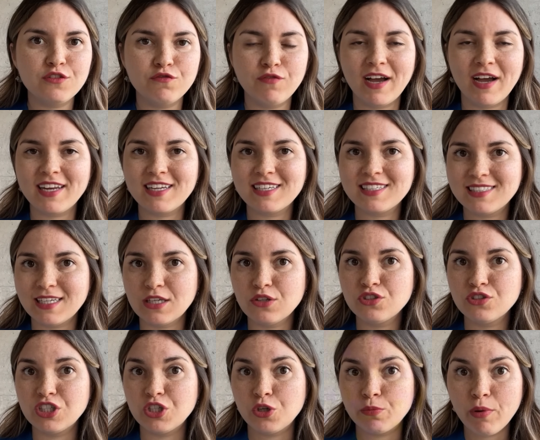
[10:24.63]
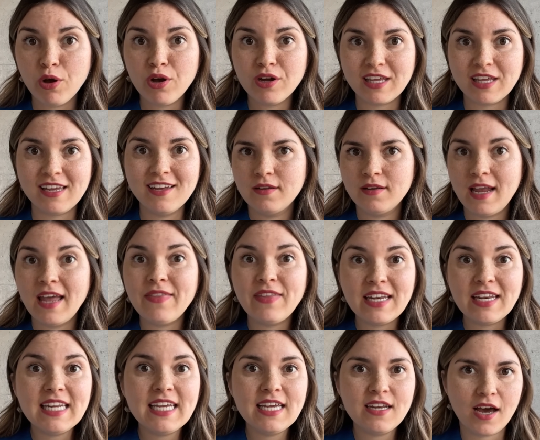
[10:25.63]
dividing cells in your body, and
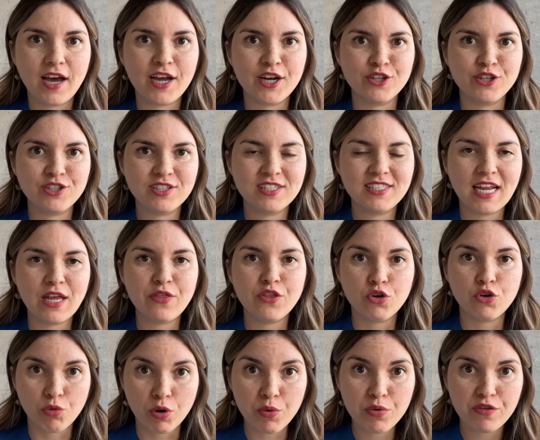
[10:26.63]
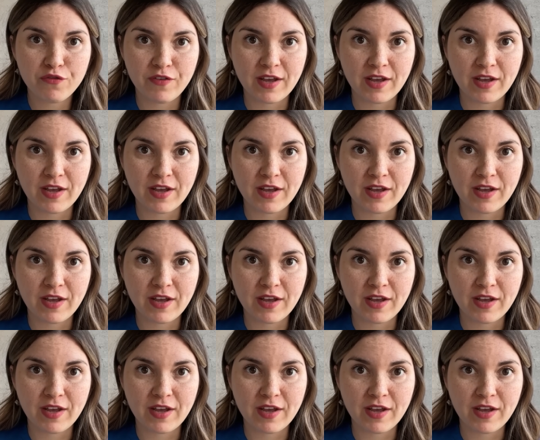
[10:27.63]
they need iron to stay in the growth